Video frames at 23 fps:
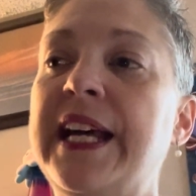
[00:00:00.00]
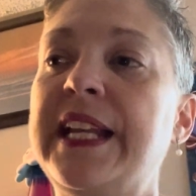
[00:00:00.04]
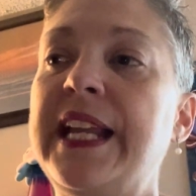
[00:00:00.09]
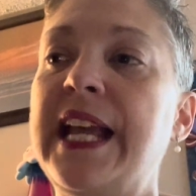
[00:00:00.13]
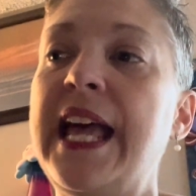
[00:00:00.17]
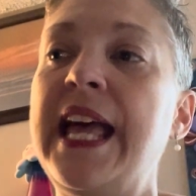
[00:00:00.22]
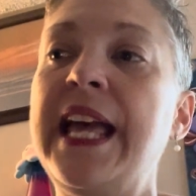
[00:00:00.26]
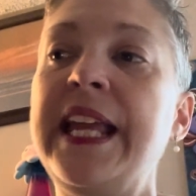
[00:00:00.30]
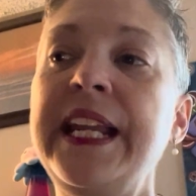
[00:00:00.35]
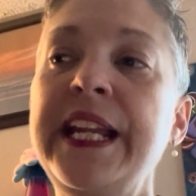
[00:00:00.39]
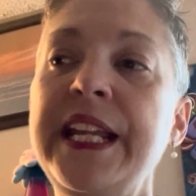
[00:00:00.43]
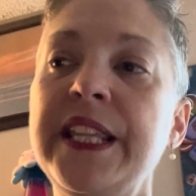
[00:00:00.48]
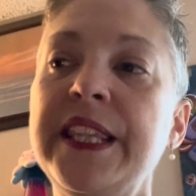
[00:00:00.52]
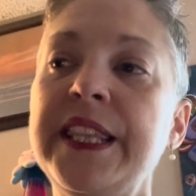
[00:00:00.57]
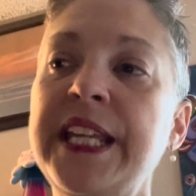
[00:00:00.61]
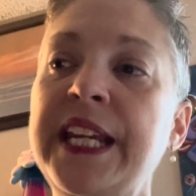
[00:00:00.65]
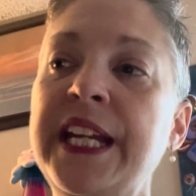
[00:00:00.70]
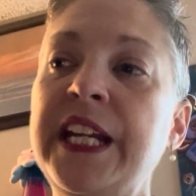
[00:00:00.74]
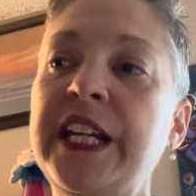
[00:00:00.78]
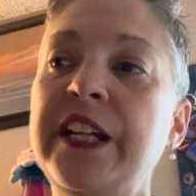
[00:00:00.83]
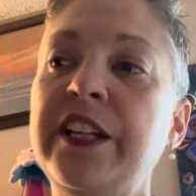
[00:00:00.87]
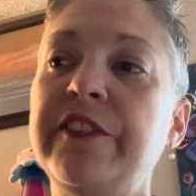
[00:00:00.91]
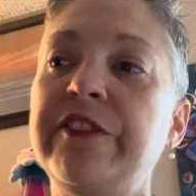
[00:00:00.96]

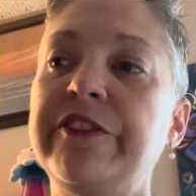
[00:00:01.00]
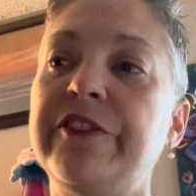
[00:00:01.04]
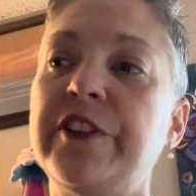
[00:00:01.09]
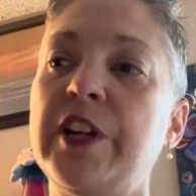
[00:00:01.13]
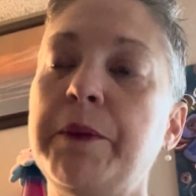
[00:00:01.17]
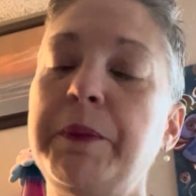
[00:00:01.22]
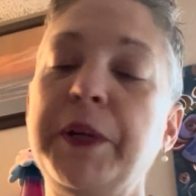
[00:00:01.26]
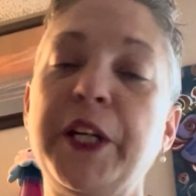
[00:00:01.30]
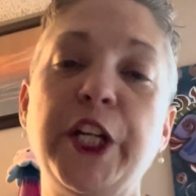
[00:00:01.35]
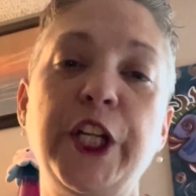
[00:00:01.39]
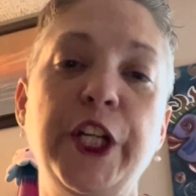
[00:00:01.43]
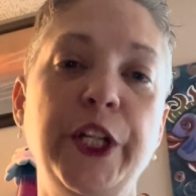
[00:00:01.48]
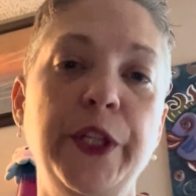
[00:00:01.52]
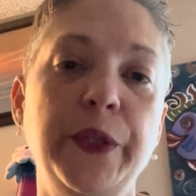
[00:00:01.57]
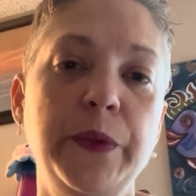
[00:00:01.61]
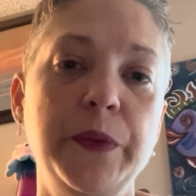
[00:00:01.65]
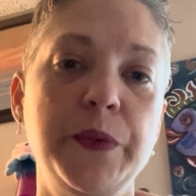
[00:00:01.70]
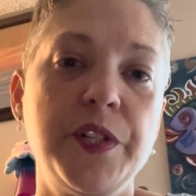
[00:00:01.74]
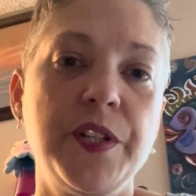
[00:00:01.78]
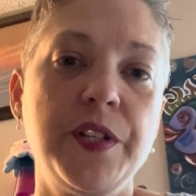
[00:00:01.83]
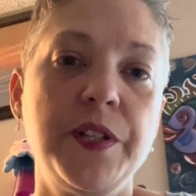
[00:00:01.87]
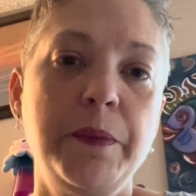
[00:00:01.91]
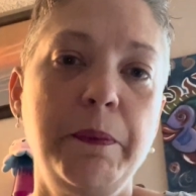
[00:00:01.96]
anything from
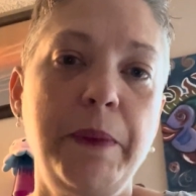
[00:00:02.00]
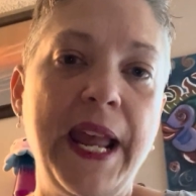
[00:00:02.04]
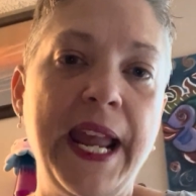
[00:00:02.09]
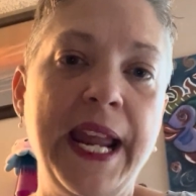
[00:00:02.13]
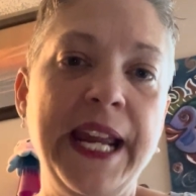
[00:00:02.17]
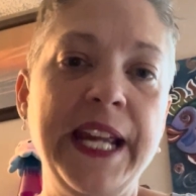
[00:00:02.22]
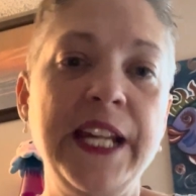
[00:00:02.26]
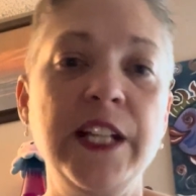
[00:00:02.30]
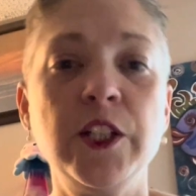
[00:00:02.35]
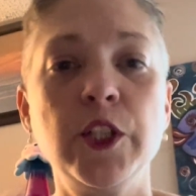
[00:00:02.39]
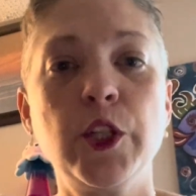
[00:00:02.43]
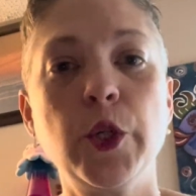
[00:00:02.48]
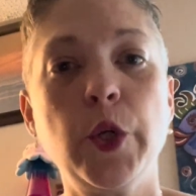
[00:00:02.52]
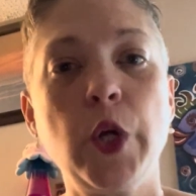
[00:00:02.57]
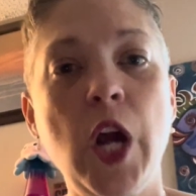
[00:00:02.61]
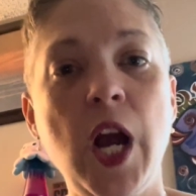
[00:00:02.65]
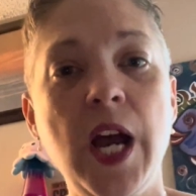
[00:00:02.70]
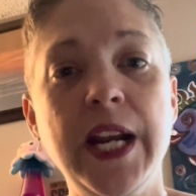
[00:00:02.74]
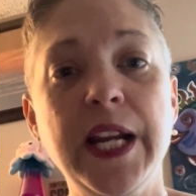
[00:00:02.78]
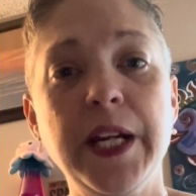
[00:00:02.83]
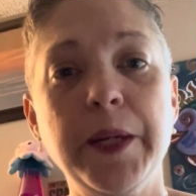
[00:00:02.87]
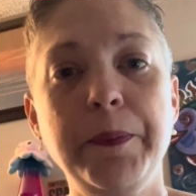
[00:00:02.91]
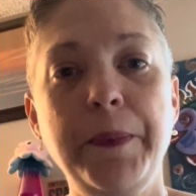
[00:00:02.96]
acute pain,
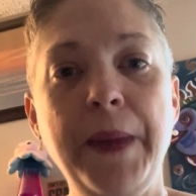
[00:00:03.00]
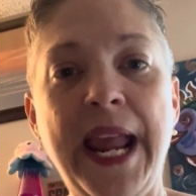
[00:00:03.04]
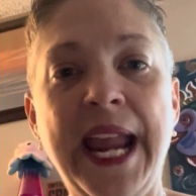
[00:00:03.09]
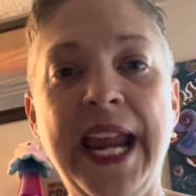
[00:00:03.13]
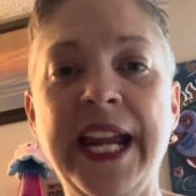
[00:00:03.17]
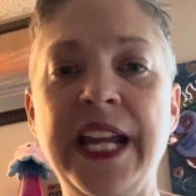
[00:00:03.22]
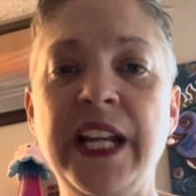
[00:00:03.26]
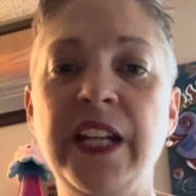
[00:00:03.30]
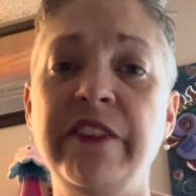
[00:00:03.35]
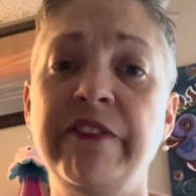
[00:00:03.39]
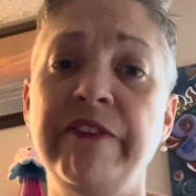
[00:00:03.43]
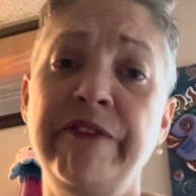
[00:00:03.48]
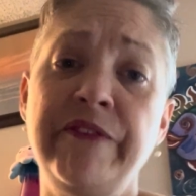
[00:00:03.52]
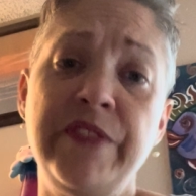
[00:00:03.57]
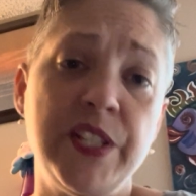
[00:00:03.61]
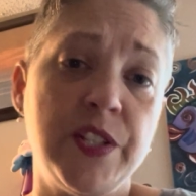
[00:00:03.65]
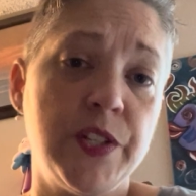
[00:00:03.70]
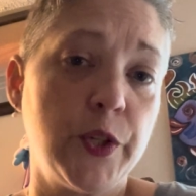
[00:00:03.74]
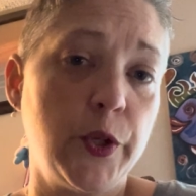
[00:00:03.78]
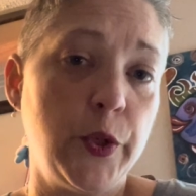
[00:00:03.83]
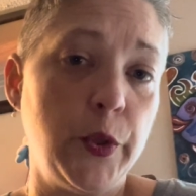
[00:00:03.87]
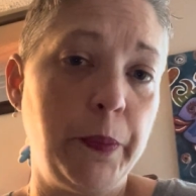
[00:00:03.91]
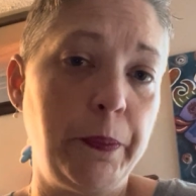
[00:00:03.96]
chronic pain,
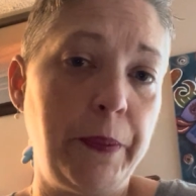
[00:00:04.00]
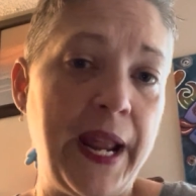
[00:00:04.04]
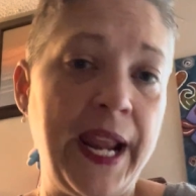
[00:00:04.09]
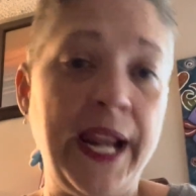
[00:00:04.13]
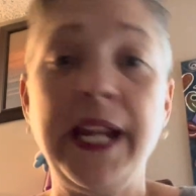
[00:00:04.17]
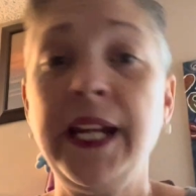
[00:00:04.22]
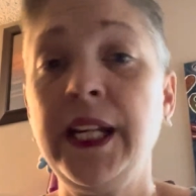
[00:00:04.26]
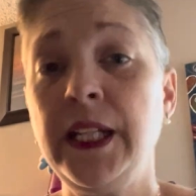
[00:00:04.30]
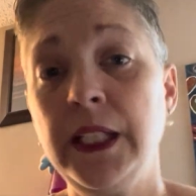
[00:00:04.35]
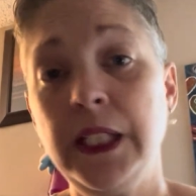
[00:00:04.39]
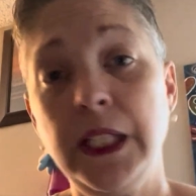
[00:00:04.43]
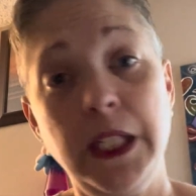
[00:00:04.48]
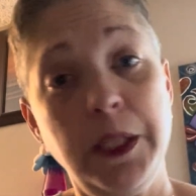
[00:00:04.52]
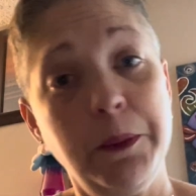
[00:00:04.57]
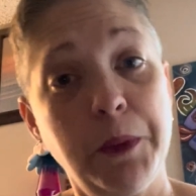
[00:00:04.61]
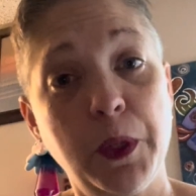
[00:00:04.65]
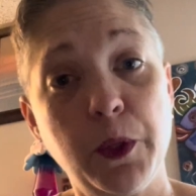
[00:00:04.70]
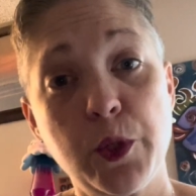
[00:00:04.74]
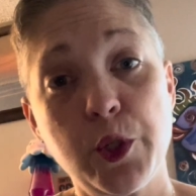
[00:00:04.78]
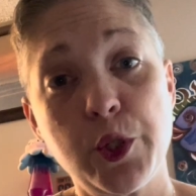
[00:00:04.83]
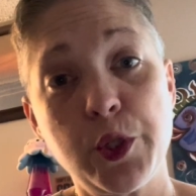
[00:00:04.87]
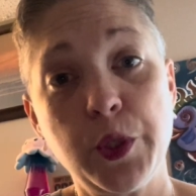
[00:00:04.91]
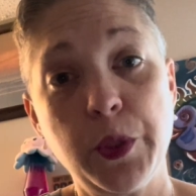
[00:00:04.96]
physical pain,
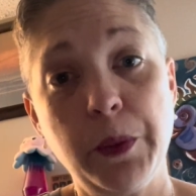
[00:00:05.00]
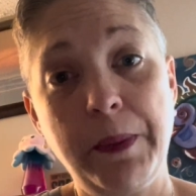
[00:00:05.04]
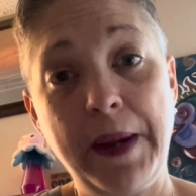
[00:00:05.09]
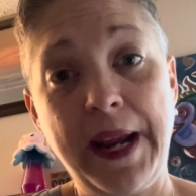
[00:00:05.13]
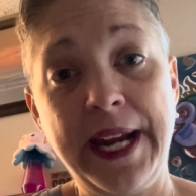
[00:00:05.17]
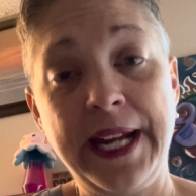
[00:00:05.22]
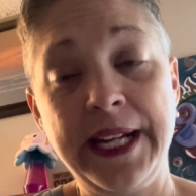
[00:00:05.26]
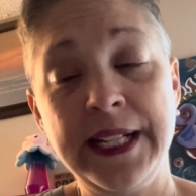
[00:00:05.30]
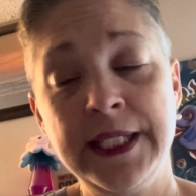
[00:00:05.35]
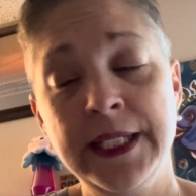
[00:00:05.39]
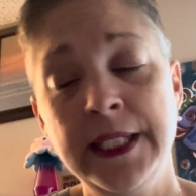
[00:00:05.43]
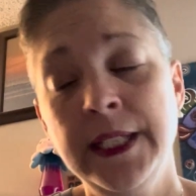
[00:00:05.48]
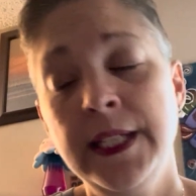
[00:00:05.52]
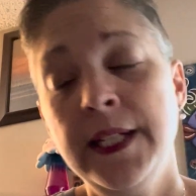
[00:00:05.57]
emotional pain.